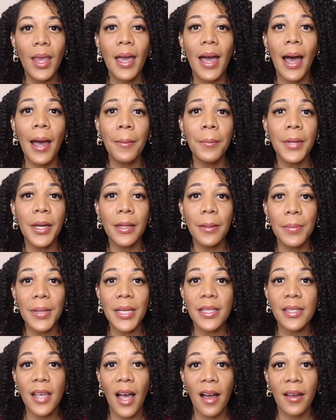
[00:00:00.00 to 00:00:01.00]
I'm going to
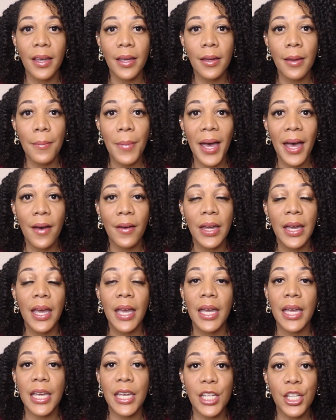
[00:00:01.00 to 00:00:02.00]
be talking
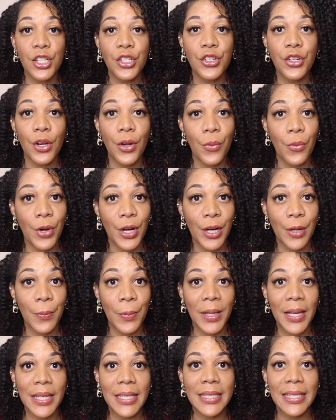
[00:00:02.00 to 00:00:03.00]
about, is your
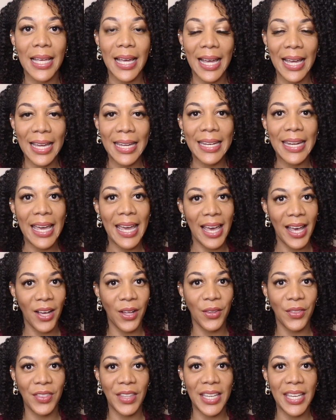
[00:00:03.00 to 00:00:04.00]
workplace
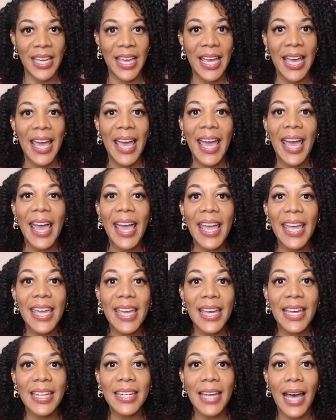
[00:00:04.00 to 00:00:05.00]
unhealthy?
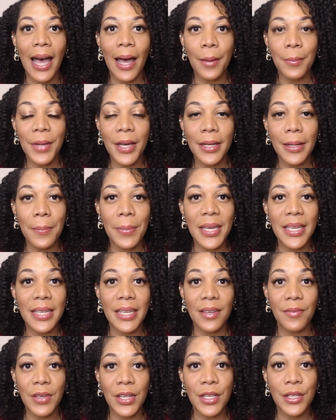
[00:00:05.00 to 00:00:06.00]
And I'm going to be
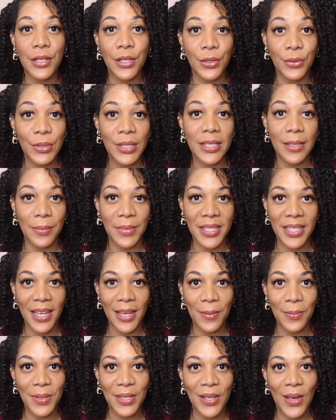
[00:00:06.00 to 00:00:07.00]
giving you some
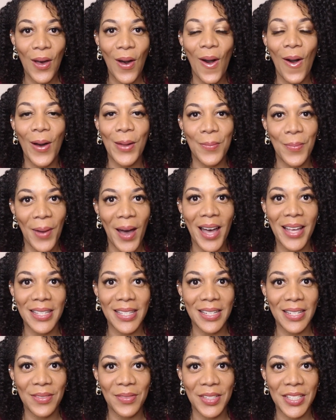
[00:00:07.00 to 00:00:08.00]
tips on
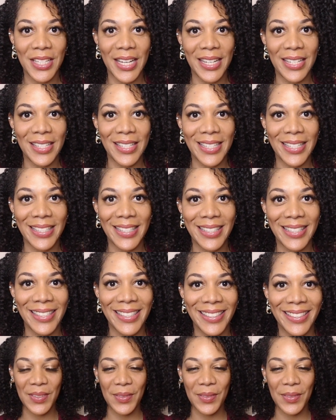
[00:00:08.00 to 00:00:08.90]
positive changes.